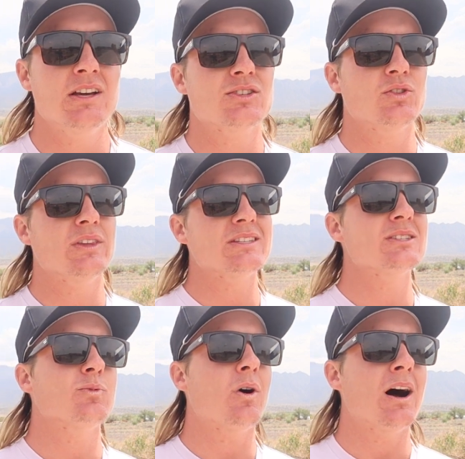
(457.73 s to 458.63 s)
So this
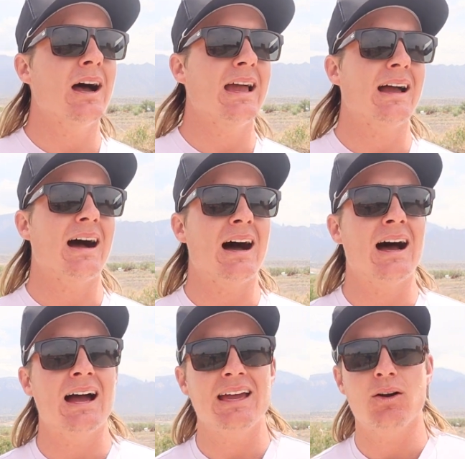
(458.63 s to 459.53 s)
is why
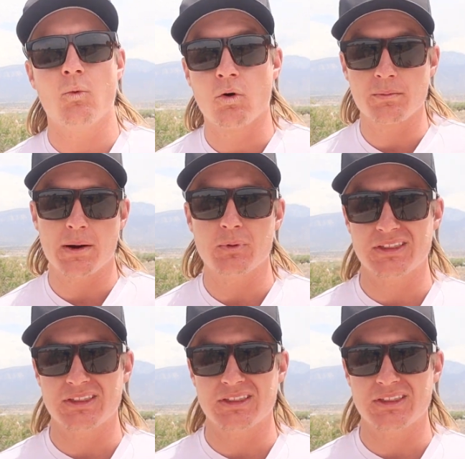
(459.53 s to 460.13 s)
I warm up